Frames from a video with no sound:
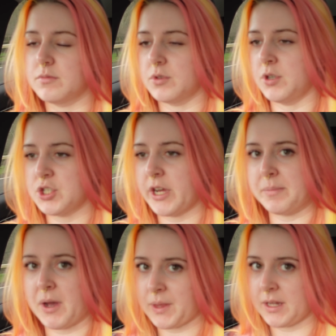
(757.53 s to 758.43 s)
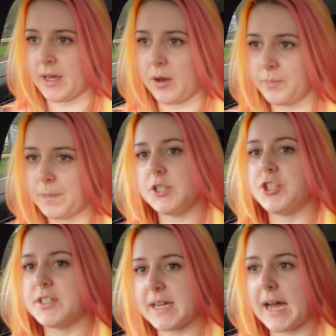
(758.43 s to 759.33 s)
we'll not chat about that now. And
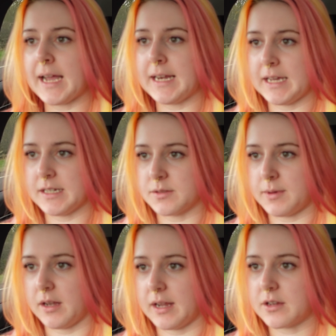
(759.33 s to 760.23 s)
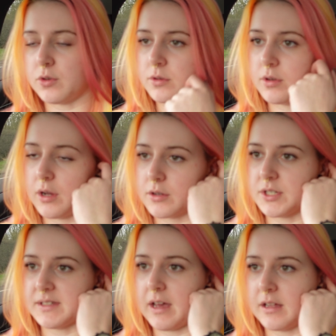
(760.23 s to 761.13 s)
just to highlight as well, like,
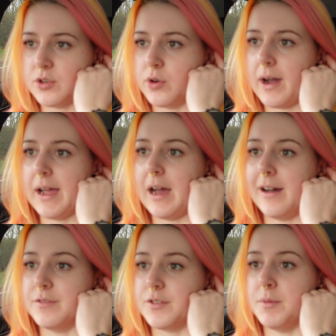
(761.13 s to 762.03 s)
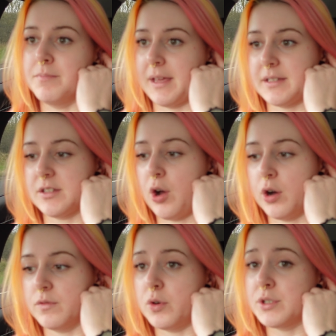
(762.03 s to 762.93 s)
because I know I have a mix
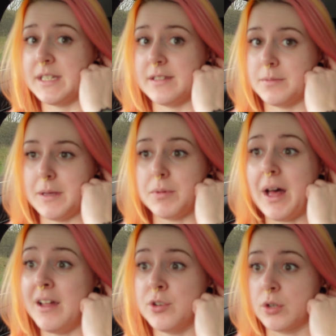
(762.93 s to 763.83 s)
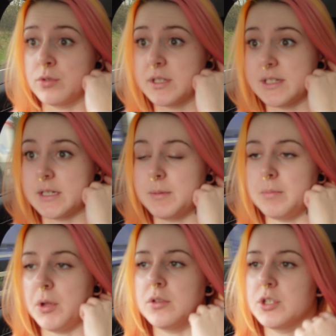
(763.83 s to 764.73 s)
of autistic people and non autistic
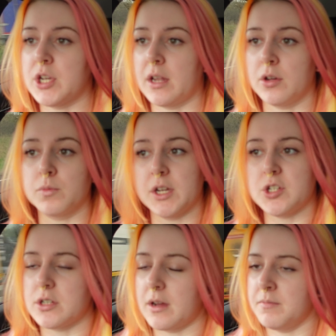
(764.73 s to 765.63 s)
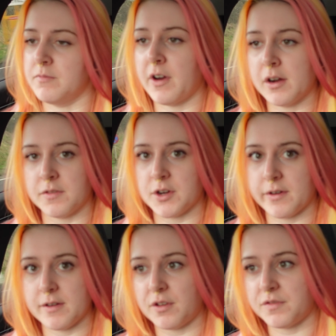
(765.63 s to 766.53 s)
people on the channel, which I'm very, very
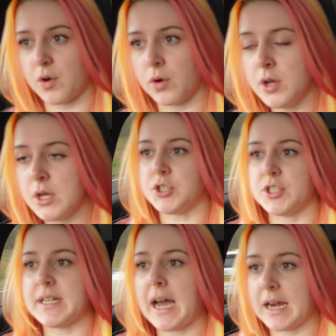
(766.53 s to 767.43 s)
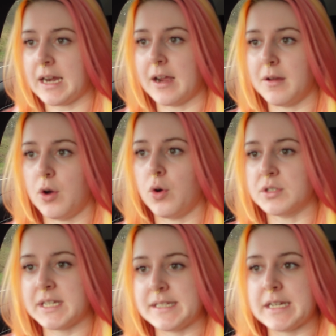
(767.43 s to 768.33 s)
grateful for. And just to highlight,
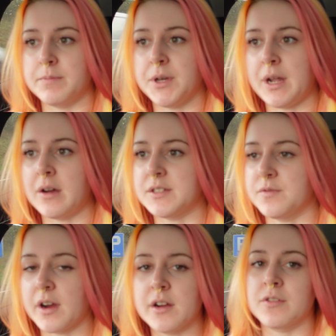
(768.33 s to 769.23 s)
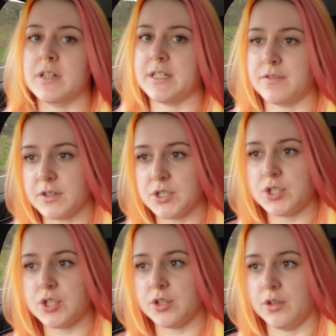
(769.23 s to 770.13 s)
autistic burnout is very, very different
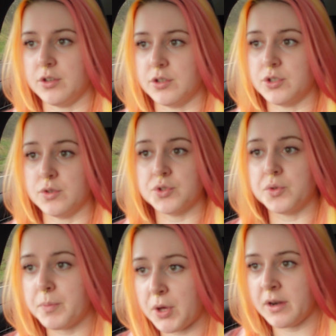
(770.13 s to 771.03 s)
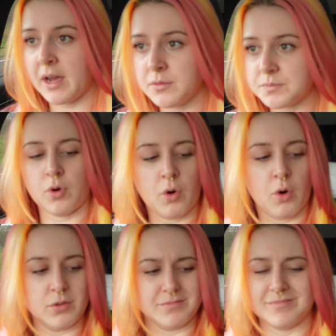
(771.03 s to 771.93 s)
to usual burnout
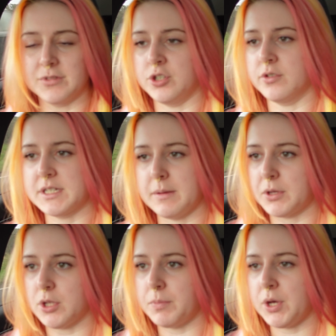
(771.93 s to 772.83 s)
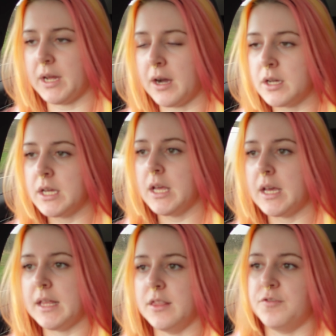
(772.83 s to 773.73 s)
or neurotypical burnout
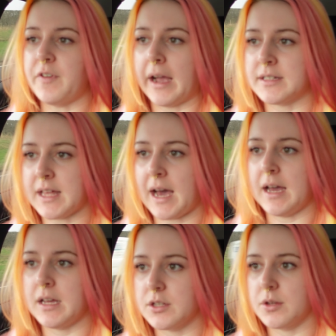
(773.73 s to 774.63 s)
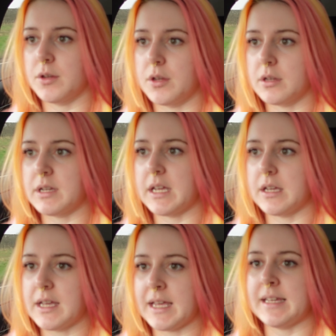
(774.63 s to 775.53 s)
in the fact that
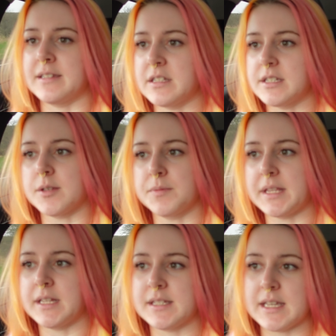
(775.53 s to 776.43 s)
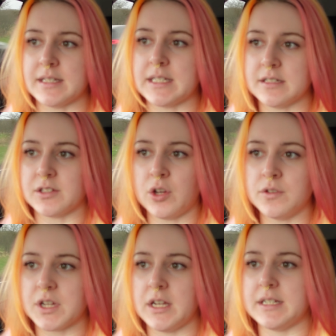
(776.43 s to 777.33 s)
it isn't something that's easily
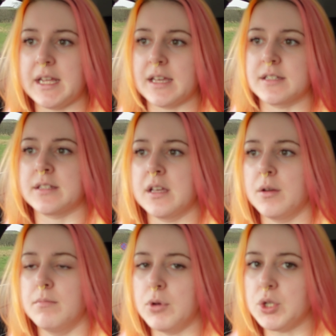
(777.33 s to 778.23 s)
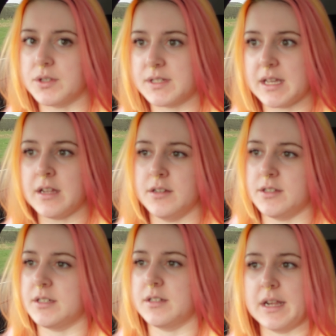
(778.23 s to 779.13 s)
solved and it takes months
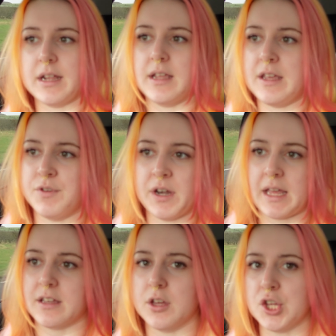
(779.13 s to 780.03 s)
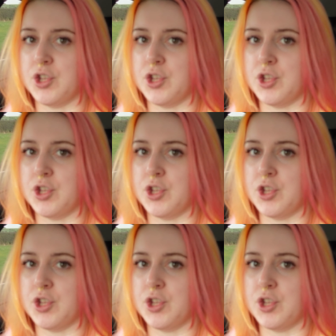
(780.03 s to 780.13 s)
and even like a